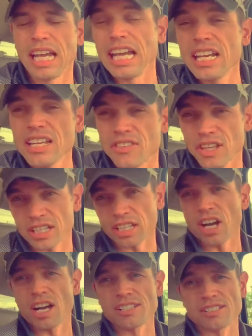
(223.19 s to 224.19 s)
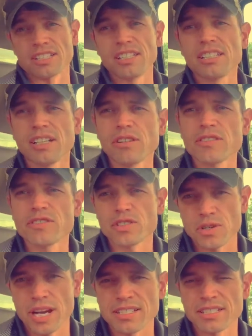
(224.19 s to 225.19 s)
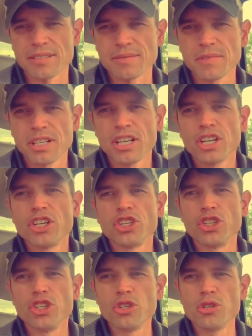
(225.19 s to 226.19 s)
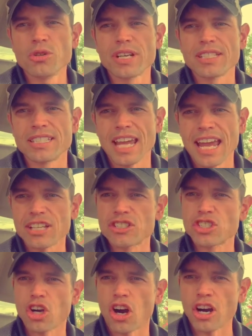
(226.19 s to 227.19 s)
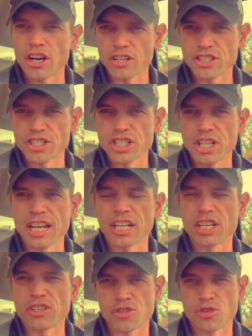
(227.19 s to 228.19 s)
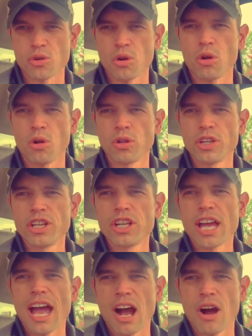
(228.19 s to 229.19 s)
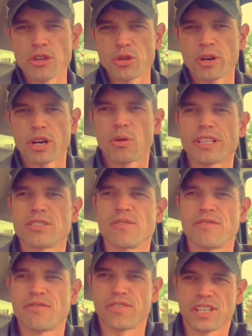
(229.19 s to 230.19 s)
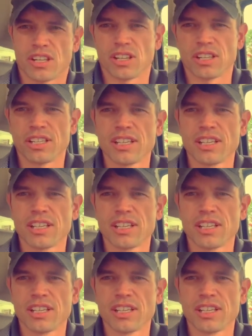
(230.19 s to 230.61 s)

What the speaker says: Anything that causes any level of stress, you can take charge and control how you are going to feel.